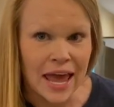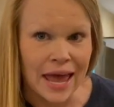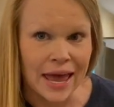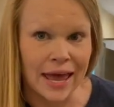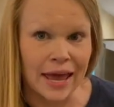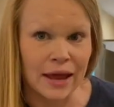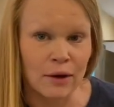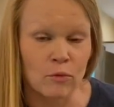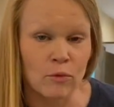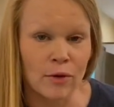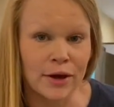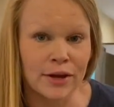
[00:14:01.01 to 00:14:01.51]

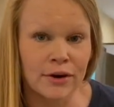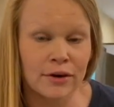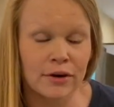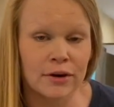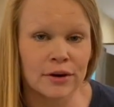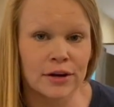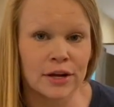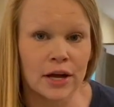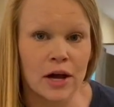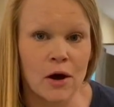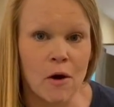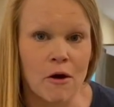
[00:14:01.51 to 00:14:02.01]
and we are
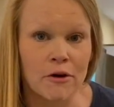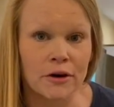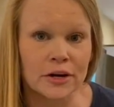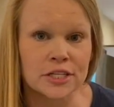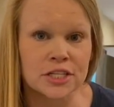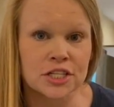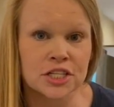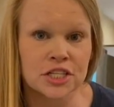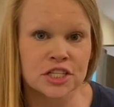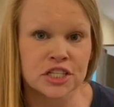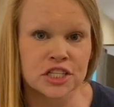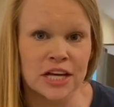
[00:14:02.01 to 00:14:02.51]
gonna go on a
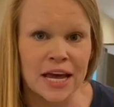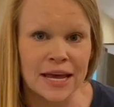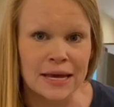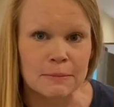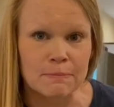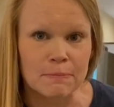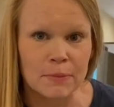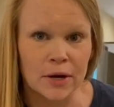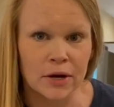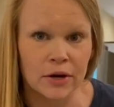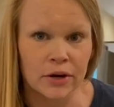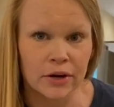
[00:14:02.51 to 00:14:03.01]

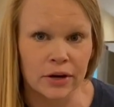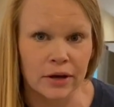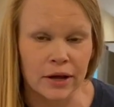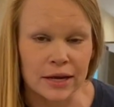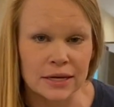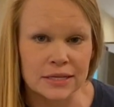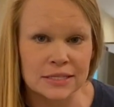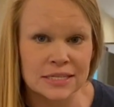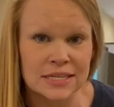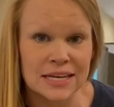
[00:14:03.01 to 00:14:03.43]
shape hunt.